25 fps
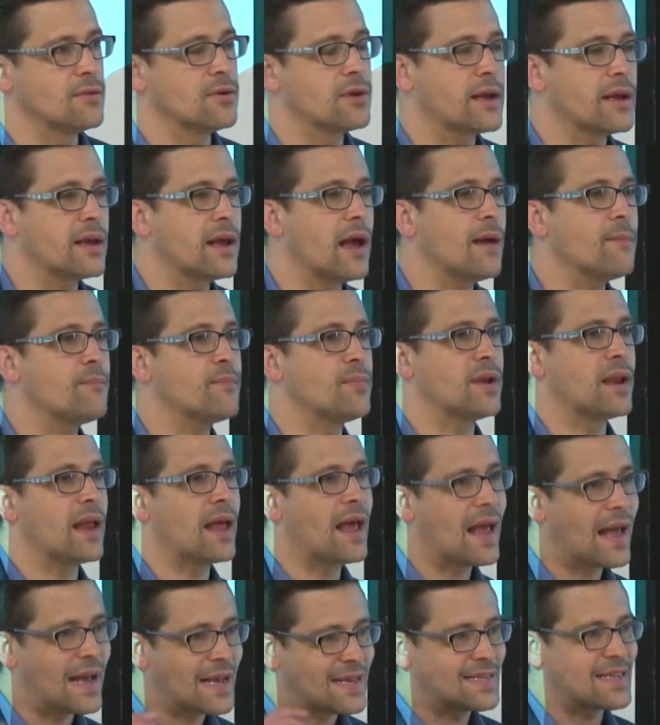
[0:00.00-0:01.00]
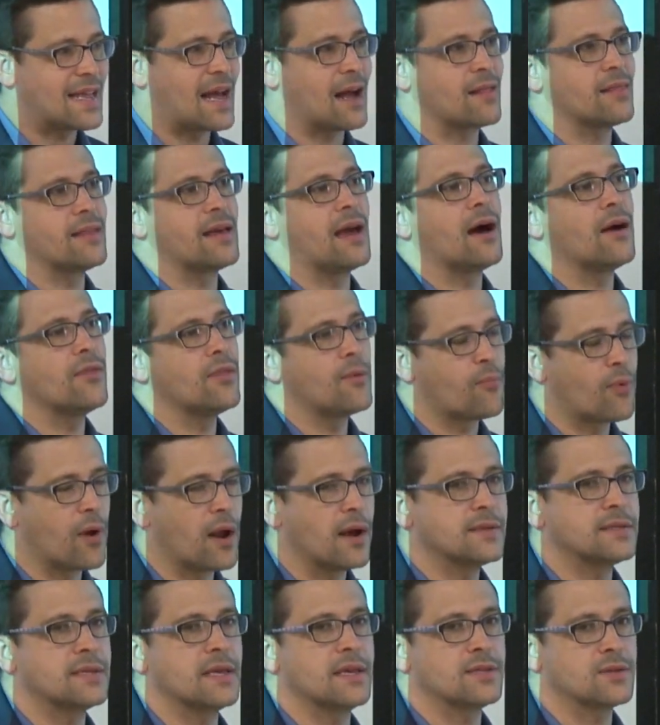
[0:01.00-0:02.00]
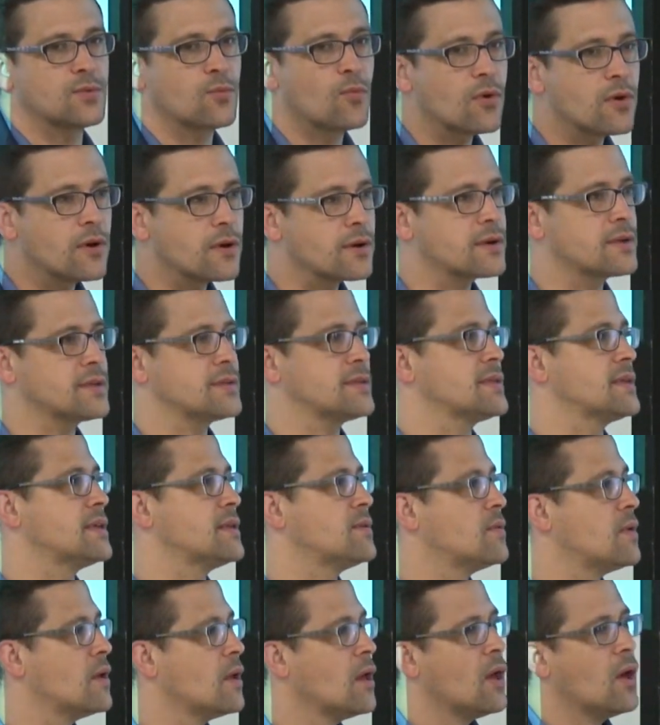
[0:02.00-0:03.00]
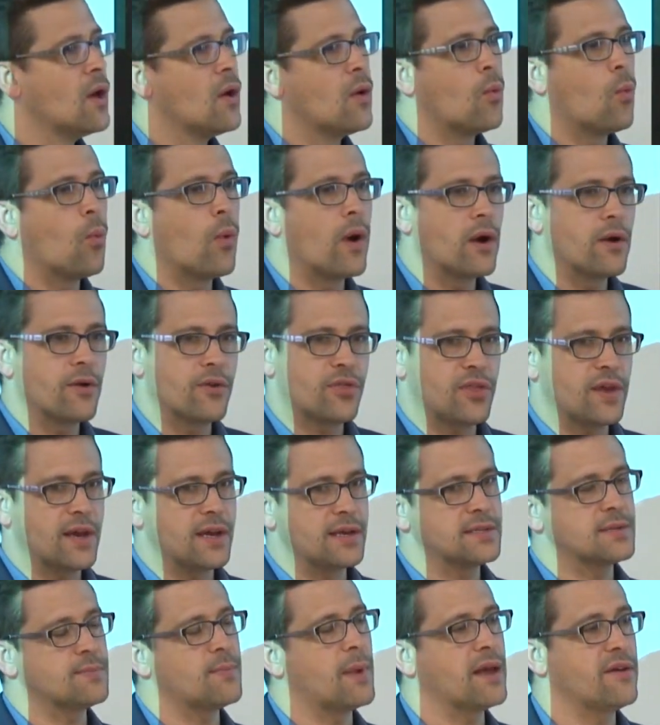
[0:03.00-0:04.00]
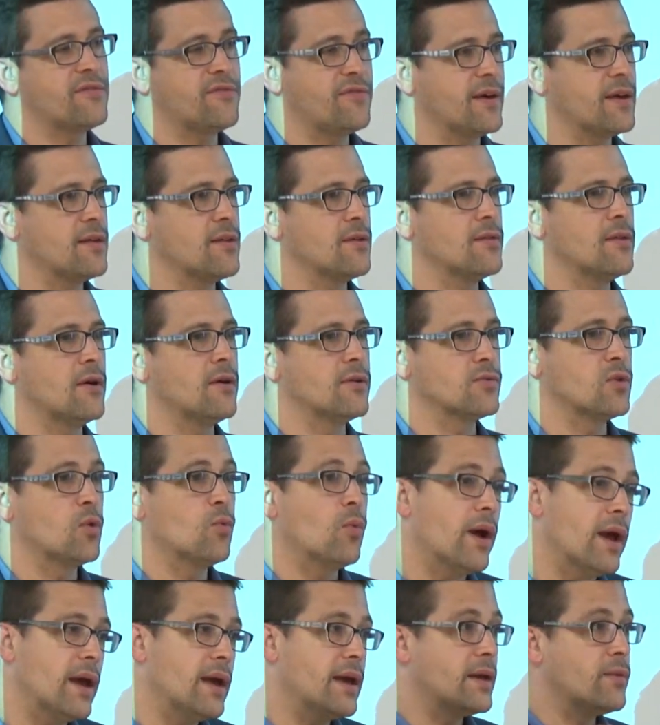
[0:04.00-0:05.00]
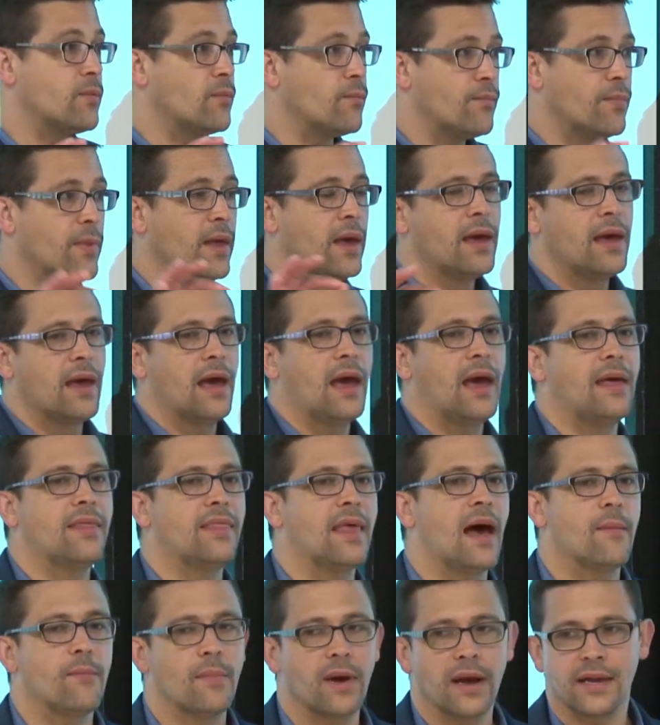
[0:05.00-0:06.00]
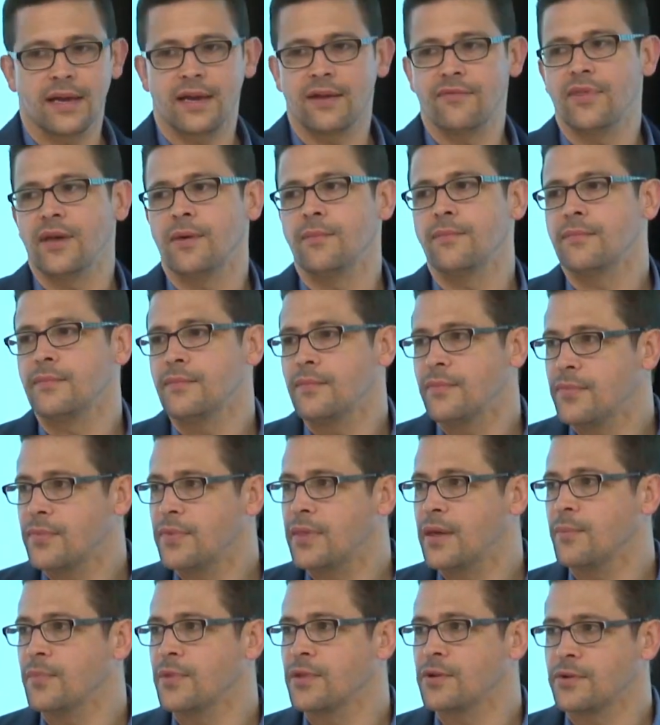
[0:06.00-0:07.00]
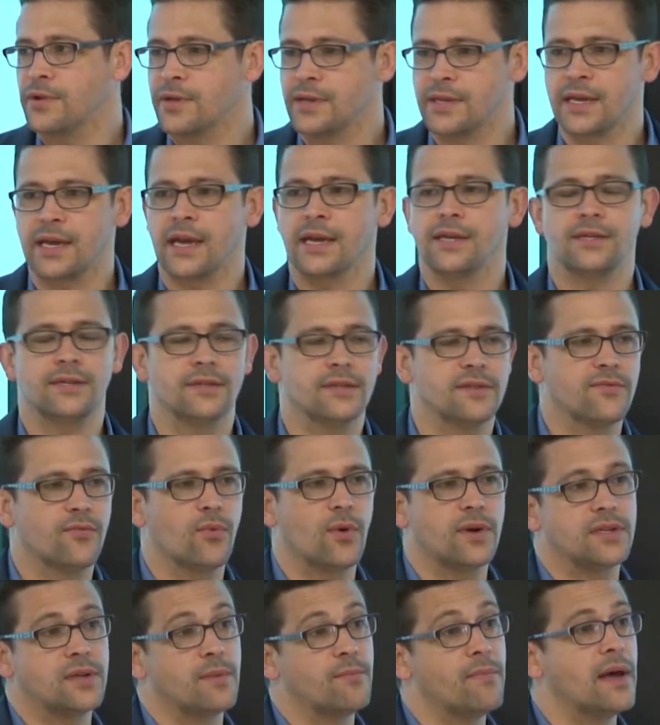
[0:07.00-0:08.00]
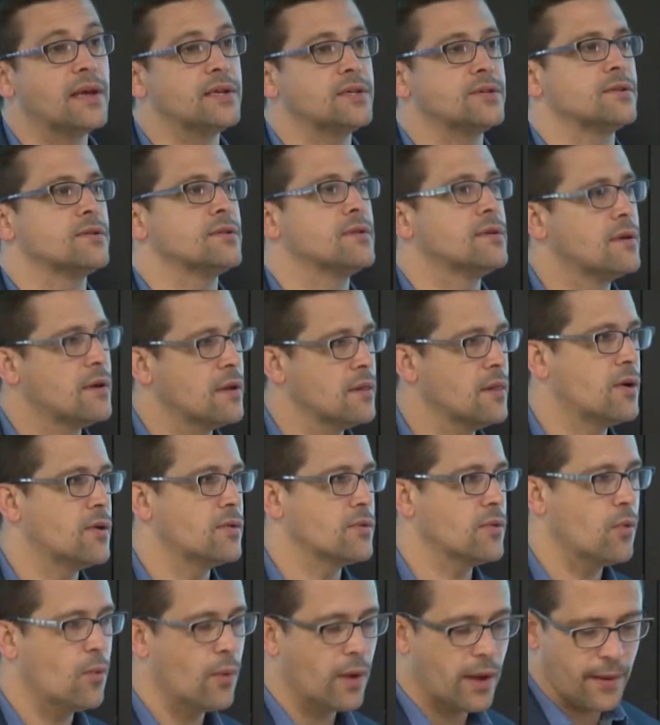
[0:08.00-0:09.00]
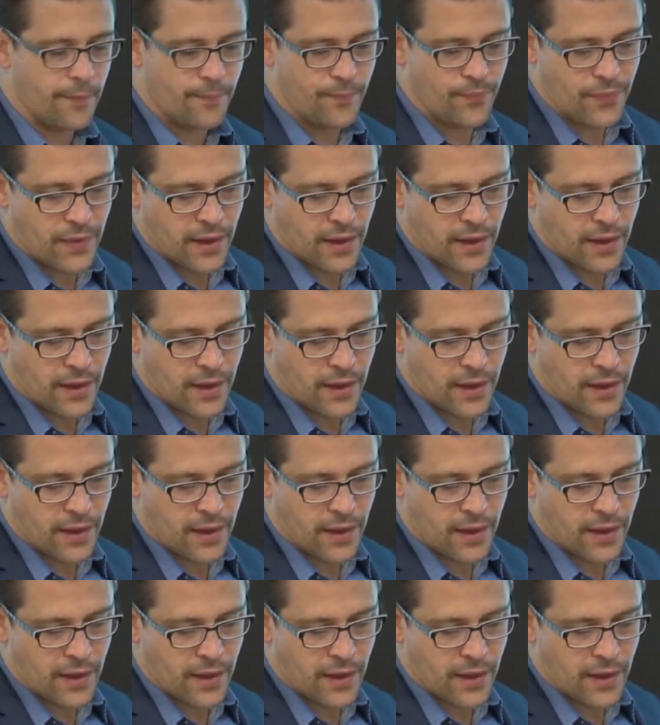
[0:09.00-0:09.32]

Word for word: looking at, but exactly how the process works and where things might fail along the way, and, and that might give them, them little indications of what to measure along the way.